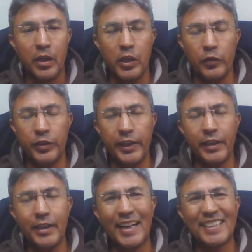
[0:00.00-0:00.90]
If we
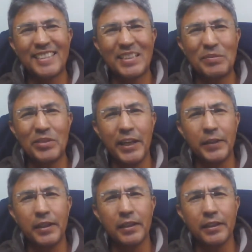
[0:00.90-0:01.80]
cannot ask them
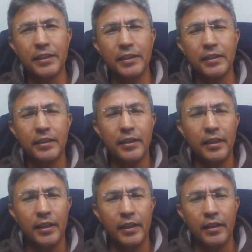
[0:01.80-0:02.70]
directly
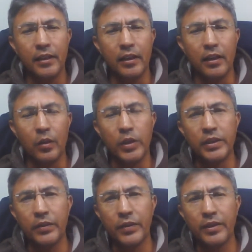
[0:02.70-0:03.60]
what
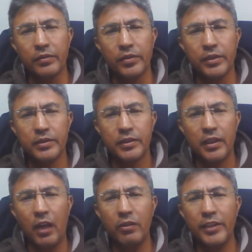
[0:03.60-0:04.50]
they think of us,
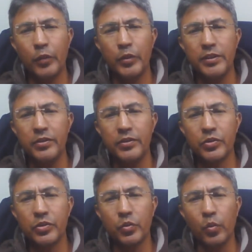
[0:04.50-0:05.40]
how can we
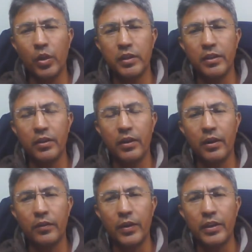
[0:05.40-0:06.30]
deduce what they
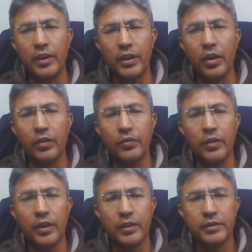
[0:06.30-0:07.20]
are thinking of
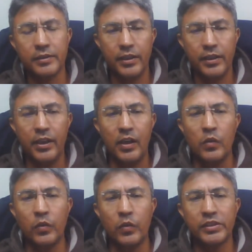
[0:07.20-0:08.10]
us?
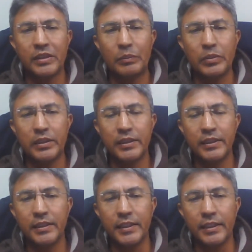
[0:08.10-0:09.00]
For
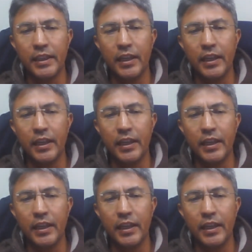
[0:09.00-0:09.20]
simplicity,